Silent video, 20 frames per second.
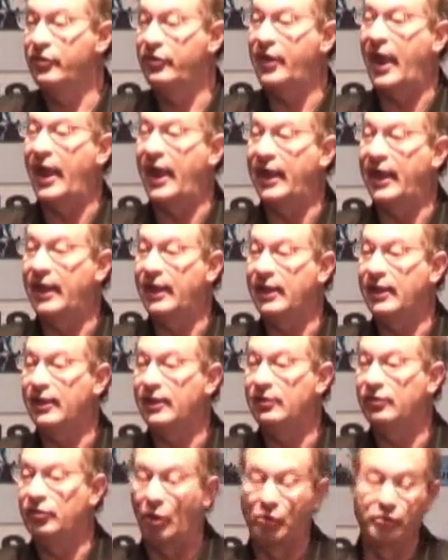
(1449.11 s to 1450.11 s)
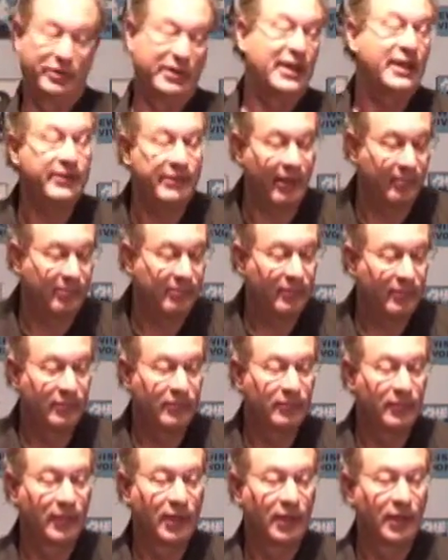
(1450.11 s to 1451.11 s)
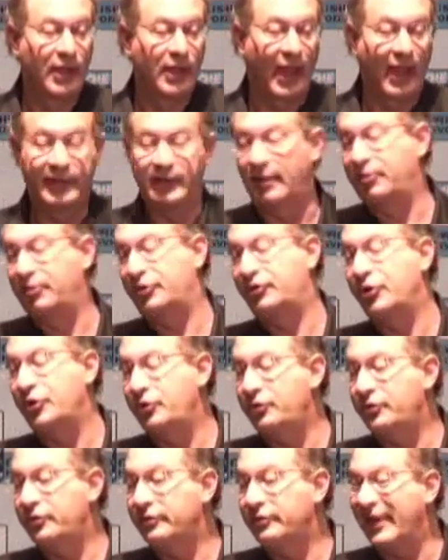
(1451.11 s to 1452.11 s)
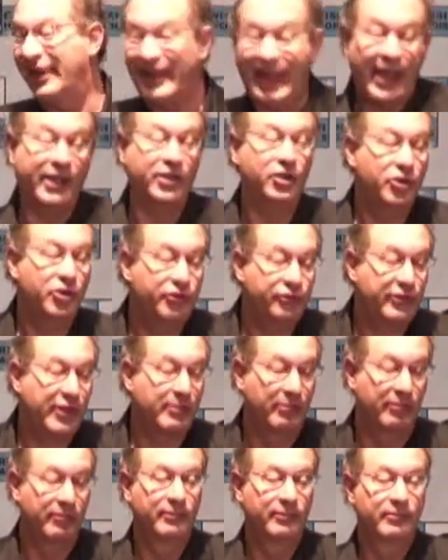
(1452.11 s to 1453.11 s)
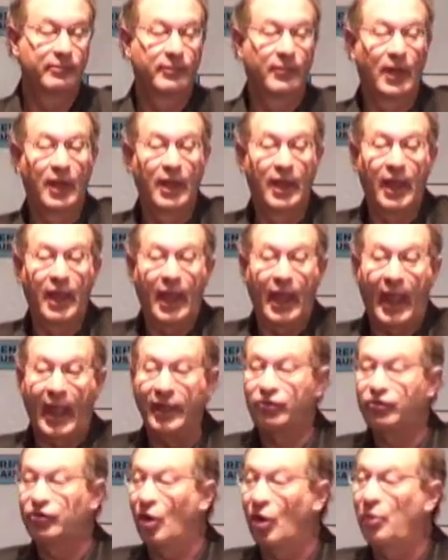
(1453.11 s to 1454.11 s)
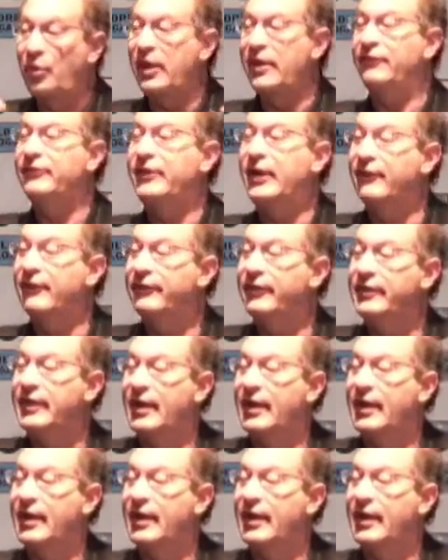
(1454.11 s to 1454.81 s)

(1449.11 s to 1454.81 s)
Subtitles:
they don't need them, and number two, they can't use them. And so we've given